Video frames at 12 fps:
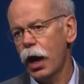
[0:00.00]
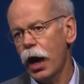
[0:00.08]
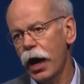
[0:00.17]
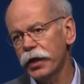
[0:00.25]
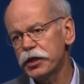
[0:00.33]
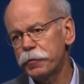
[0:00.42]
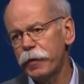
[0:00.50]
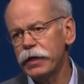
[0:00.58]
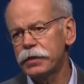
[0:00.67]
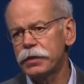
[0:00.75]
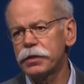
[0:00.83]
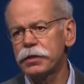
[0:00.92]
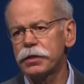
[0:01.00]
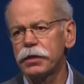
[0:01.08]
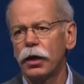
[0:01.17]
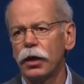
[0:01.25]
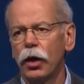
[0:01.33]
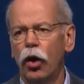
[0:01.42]
Other spaces
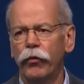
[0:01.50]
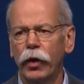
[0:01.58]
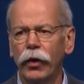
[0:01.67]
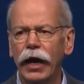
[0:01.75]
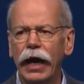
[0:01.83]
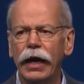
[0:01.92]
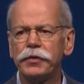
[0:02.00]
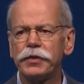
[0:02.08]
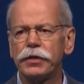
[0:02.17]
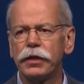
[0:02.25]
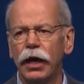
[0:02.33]
of our lives